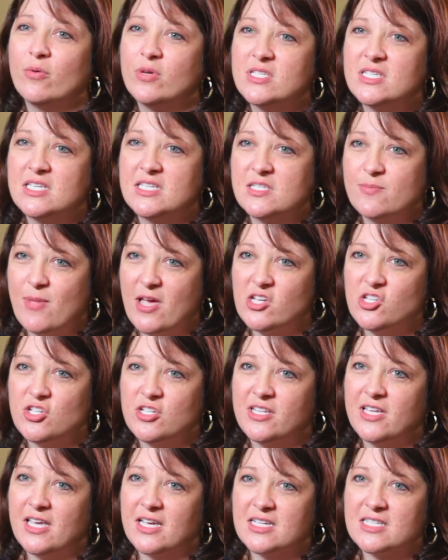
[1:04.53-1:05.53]
was
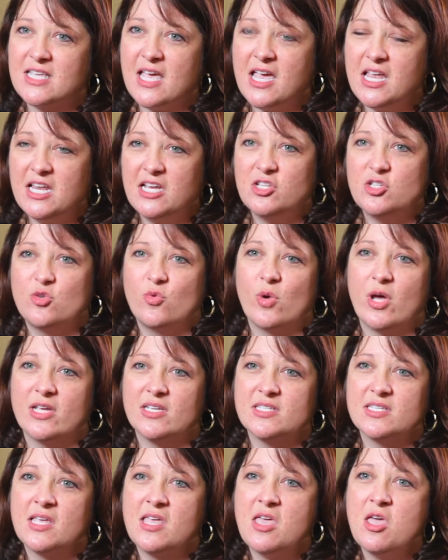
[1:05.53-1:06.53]
especially exciting to
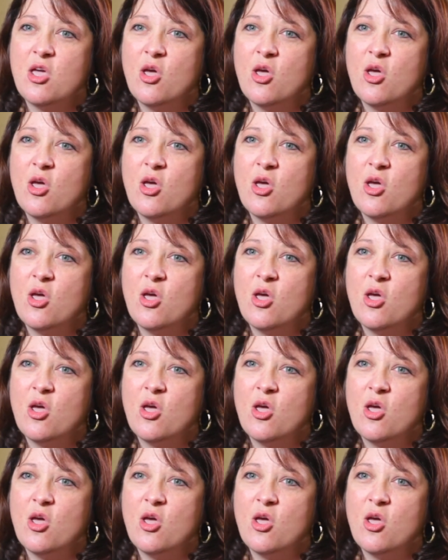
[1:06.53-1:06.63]
us